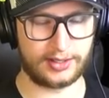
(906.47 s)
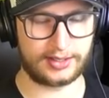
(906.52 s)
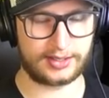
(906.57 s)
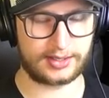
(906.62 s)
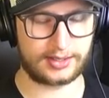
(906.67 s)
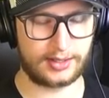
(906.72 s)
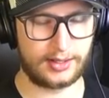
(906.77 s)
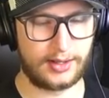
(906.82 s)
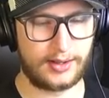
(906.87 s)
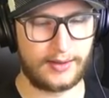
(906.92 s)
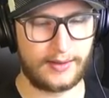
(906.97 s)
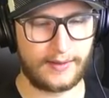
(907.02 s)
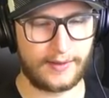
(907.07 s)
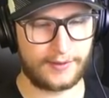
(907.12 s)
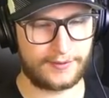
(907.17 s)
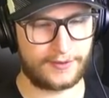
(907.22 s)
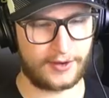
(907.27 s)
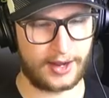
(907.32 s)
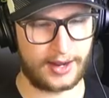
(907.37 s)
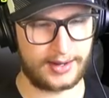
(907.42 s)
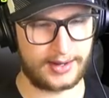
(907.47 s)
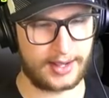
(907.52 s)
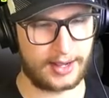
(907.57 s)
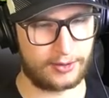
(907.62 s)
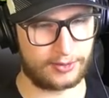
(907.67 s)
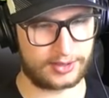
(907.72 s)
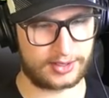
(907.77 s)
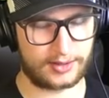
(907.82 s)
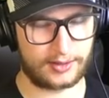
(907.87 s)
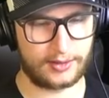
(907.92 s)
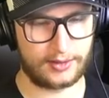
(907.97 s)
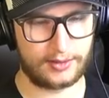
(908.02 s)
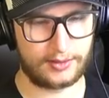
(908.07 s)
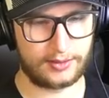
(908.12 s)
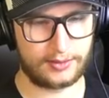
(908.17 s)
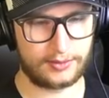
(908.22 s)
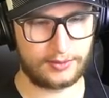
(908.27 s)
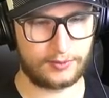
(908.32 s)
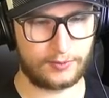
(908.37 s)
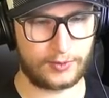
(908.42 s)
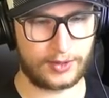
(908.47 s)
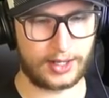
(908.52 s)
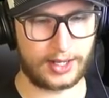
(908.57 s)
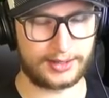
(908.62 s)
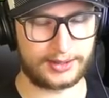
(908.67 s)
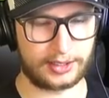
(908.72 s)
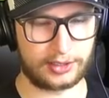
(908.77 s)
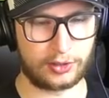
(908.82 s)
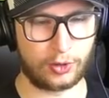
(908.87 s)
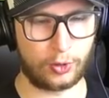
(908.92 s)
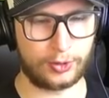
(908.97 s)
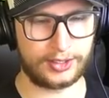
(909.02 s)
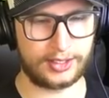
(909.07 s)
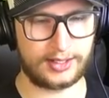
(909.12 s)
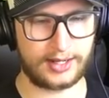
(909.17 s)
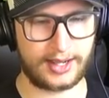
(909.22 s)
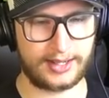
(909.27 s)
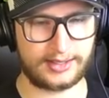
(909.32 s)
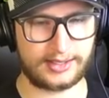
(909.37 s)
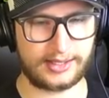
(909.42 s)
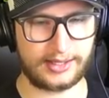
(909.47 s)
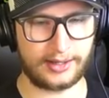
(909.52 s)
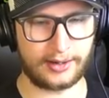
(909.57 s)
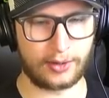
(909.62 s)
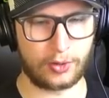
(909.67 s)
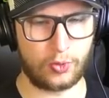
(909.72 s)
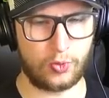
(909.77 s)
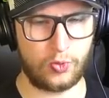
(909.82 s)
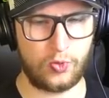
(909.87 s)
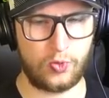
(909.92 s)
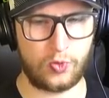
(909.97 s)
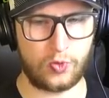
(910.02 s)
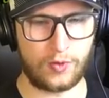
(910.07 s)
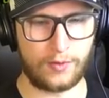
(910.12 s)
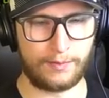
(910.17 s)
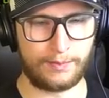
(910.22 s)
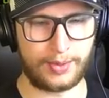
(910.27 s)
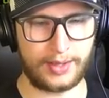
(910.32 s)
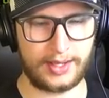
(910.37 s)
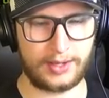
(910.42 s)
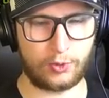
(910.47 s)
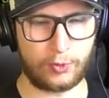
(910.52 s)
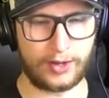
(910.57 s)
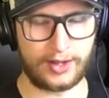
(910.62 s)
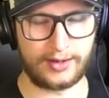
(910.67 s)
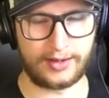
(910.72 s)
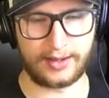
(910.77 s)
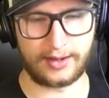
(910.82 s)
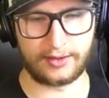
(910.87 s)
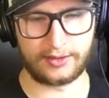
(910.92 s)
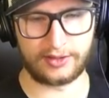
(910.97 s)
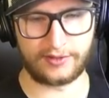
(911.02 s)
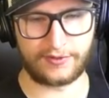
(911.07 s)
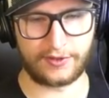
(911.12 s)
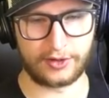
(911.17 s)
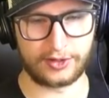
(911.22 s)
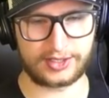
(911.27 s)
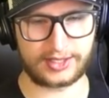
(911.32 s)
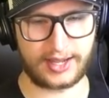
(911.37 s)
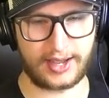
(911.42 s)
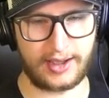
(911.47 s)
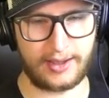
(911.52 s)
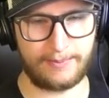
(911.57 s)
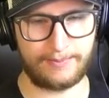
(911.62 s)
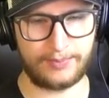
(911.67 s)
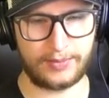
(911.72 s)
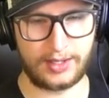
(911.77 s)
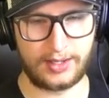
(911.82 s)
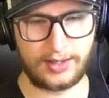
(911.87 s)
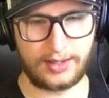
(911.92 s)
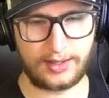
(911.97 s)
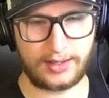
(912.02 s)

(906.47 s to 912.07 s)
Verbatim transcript: Let's find out. We got the Golden Knights here. Ooh, big win there in the first game.